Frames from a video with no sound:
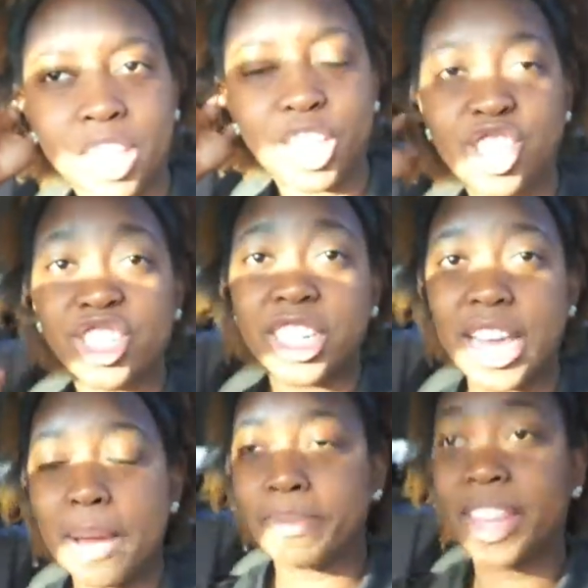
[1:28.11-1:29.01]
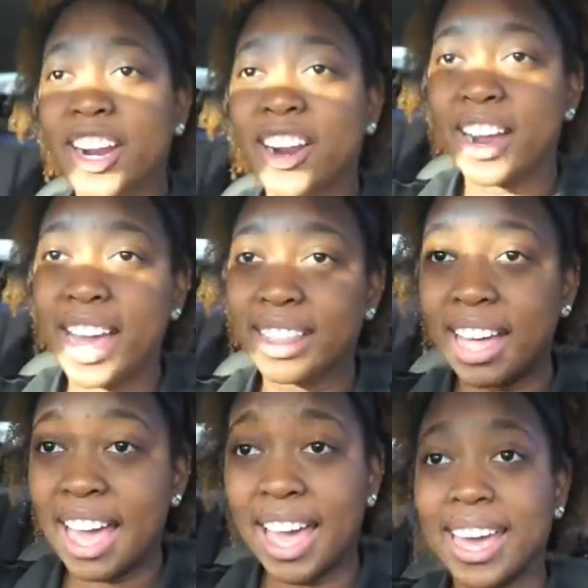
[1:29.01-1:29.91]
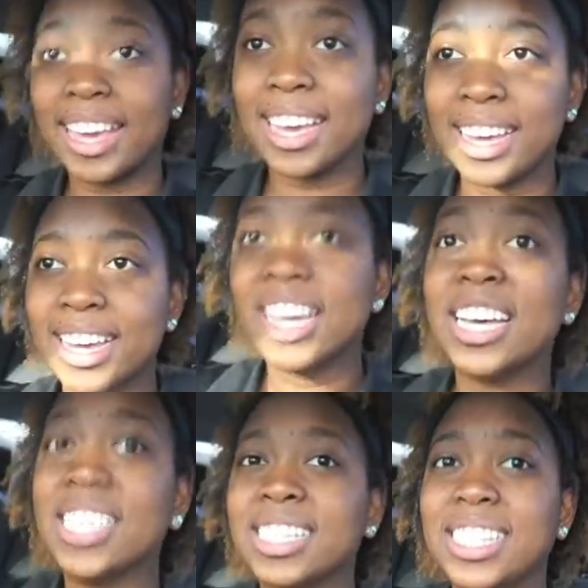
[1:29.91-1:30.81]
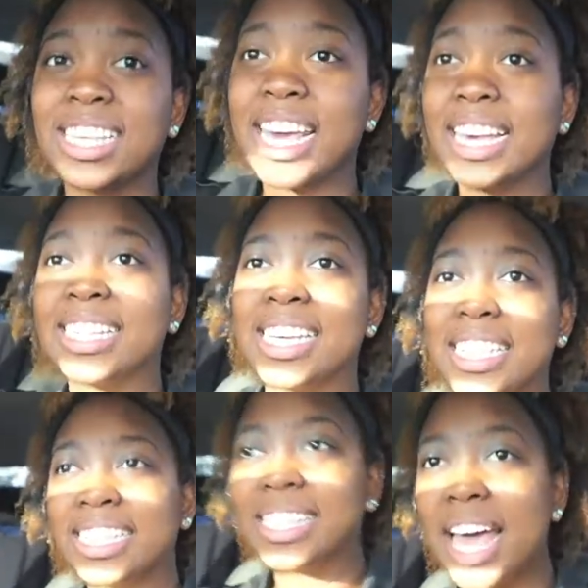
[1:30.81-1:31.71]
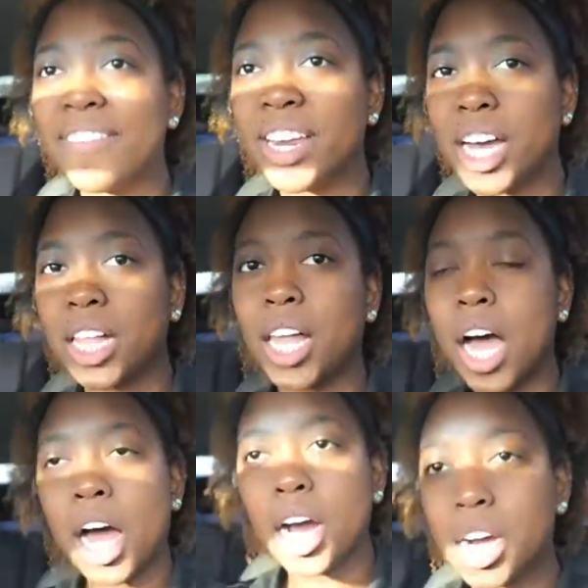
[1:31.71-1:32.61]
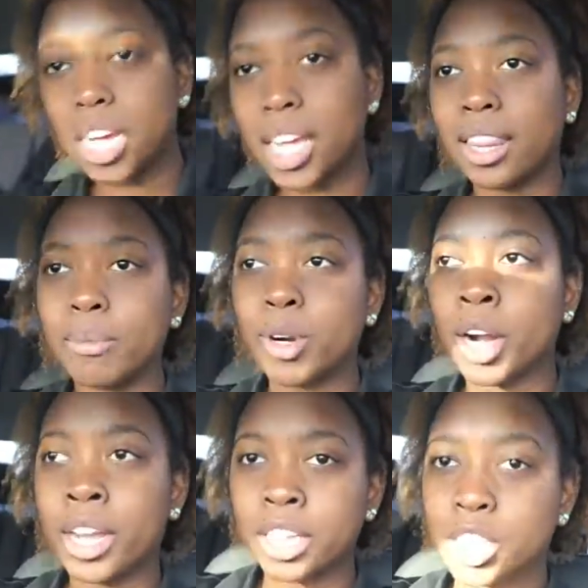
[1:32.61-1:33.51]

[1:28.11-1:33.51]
Usually I'm there at like 6 and 7 o'clock in the morning.